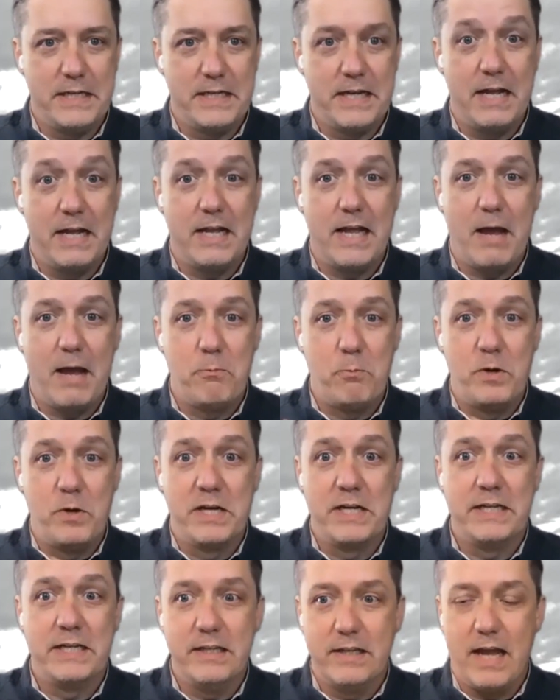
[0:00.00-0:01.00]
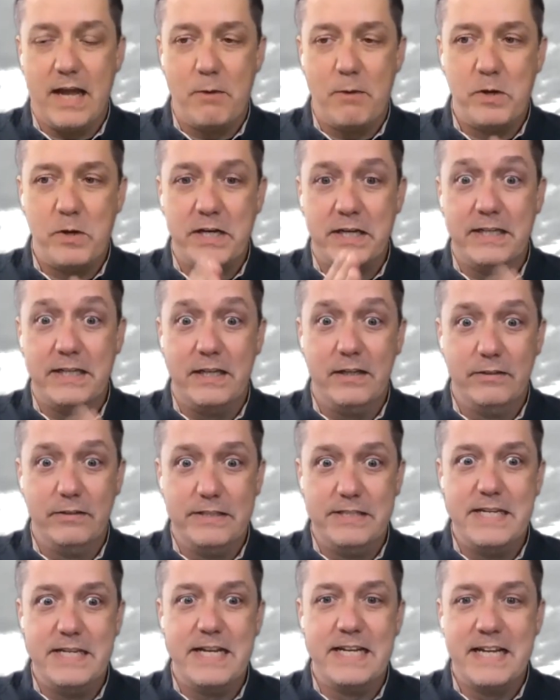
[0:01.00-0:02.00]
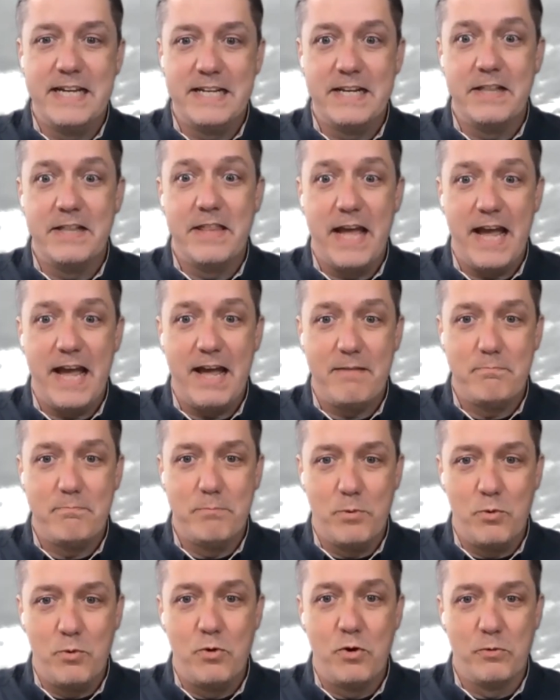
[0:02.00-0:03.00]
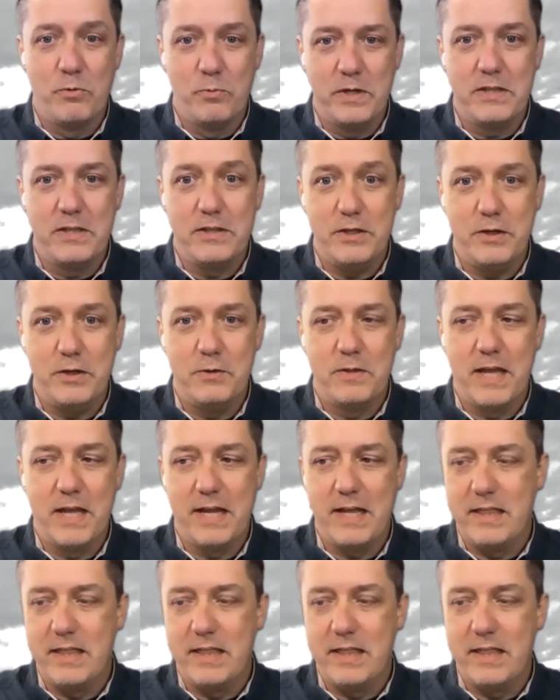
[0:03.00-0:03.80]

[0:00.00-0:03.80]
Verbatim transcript: And I want to dig into that more with you.